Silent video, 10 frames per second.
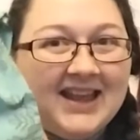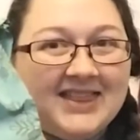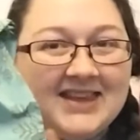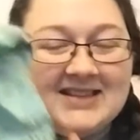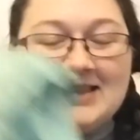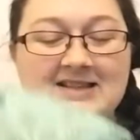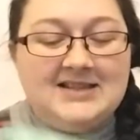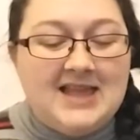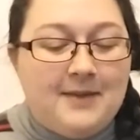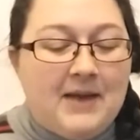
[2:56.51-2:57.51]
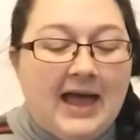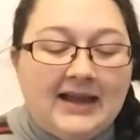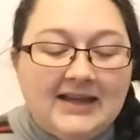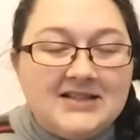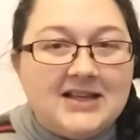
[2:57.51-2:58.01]
this is their
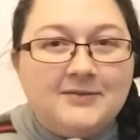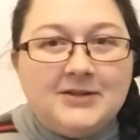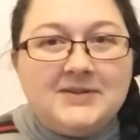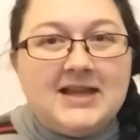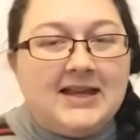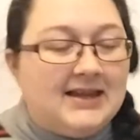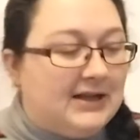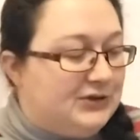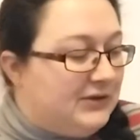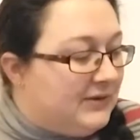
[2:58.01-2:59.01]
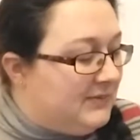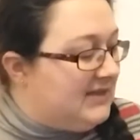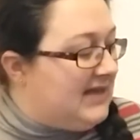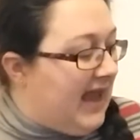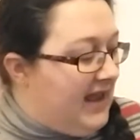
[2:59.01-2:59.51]
package. I'm going to be taking that to them
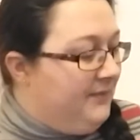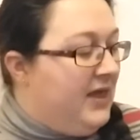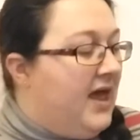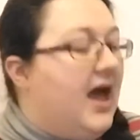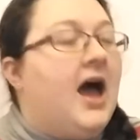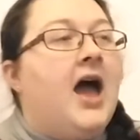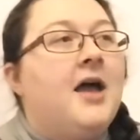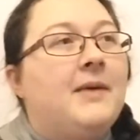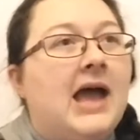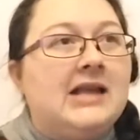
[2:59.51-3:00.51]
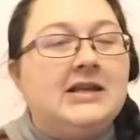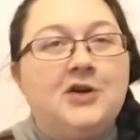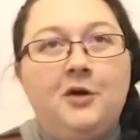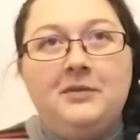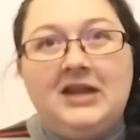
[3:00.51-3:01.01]
today, and it
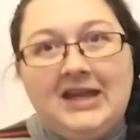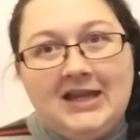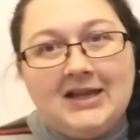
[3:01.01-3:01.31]
got me